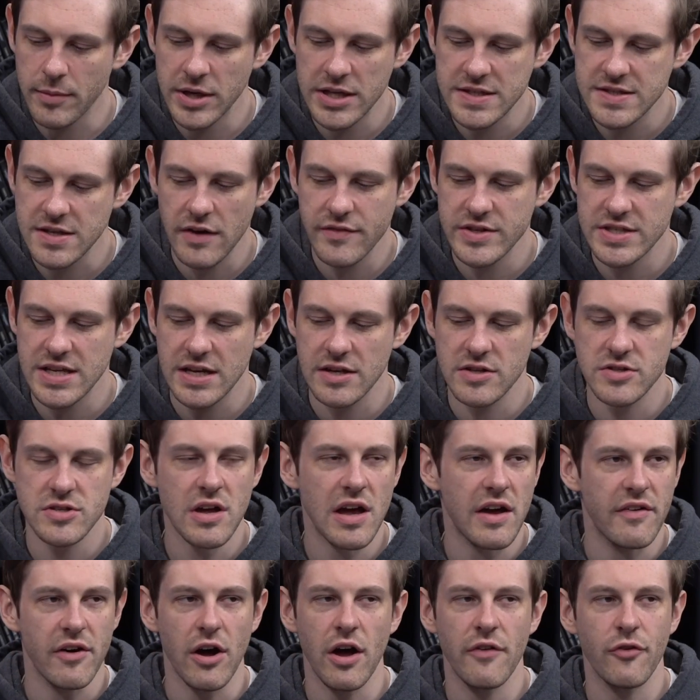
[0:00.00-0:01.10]
many Scything Talons do you
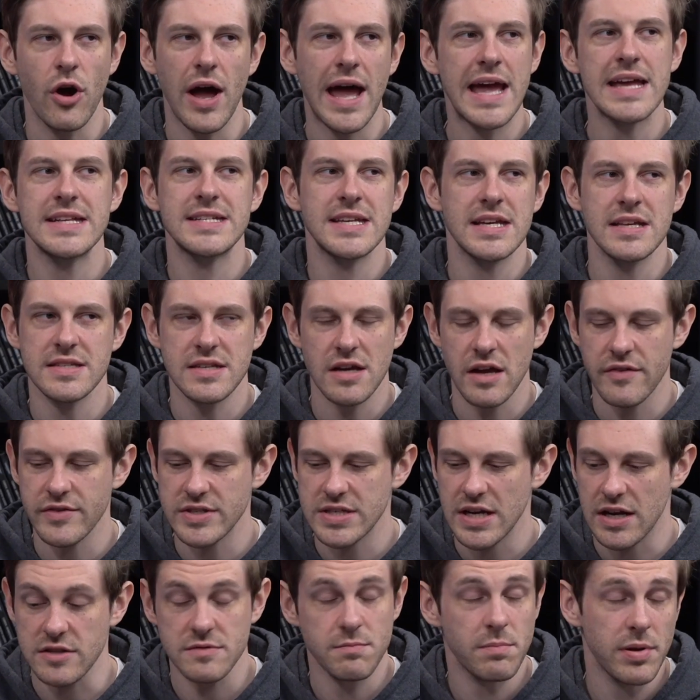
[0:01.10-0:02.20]
have? I've got 18 Scything
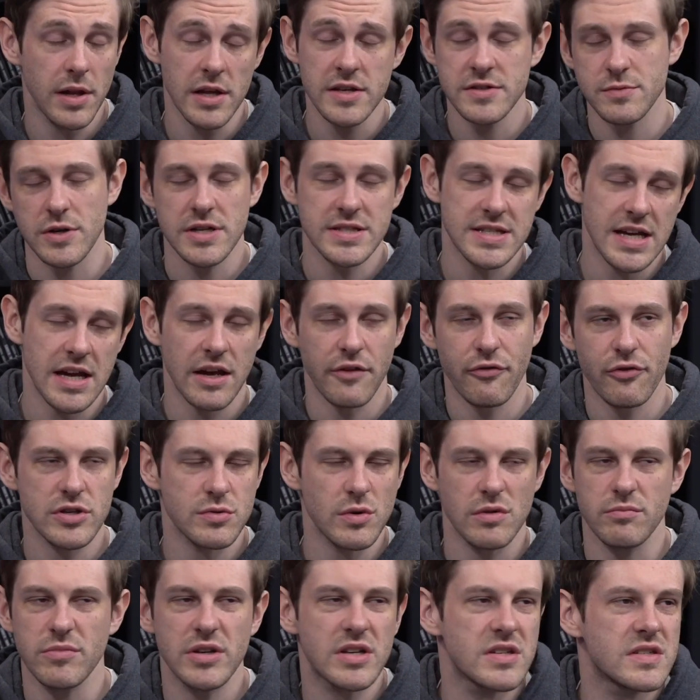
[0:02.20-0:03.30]
Talons plus 1 attack for each
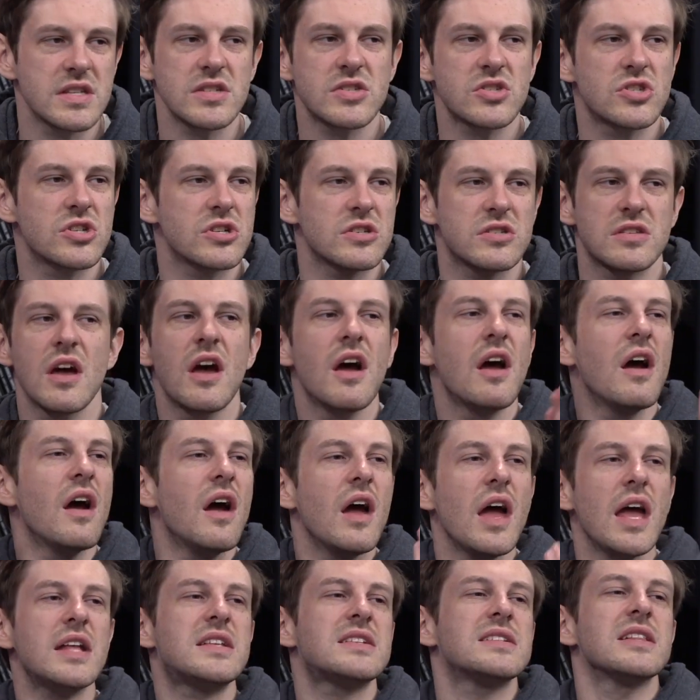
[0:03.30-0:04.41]
one, because
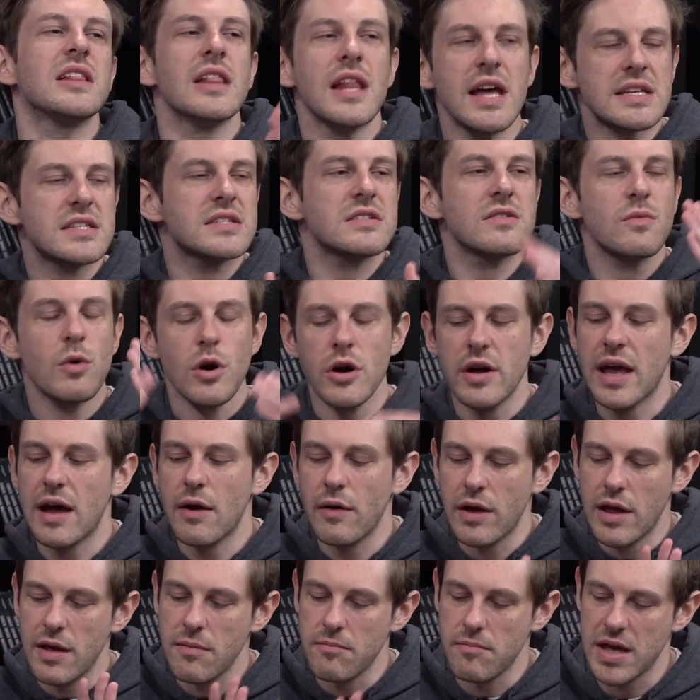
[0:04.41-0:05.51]
it's less to work
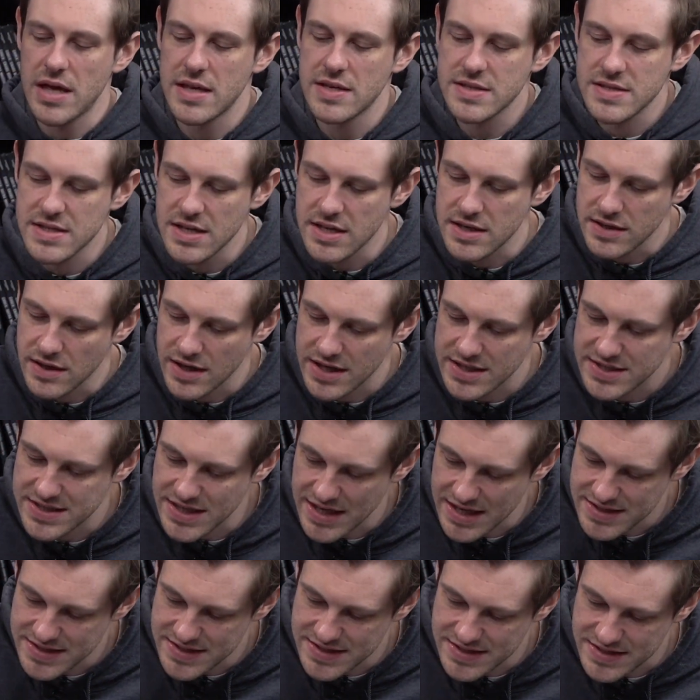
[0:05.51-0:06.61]
out. It makes it nice
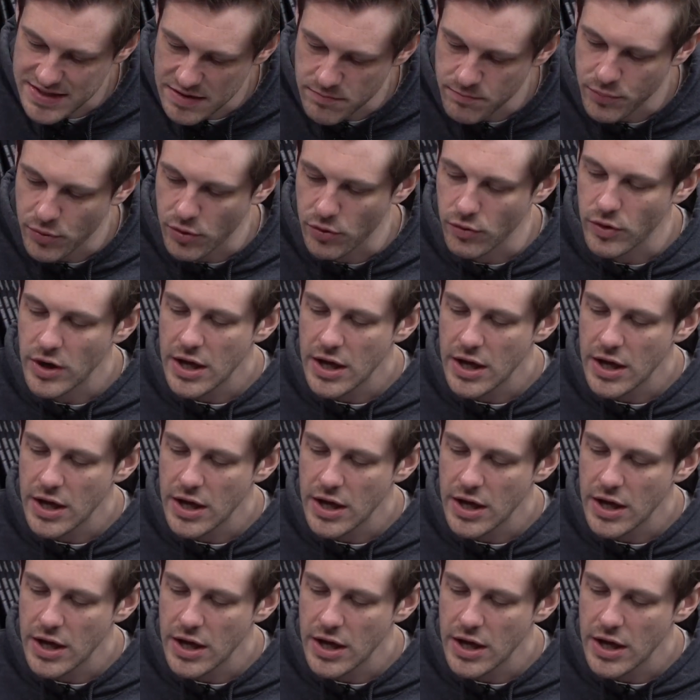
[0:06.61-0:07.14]
and simple.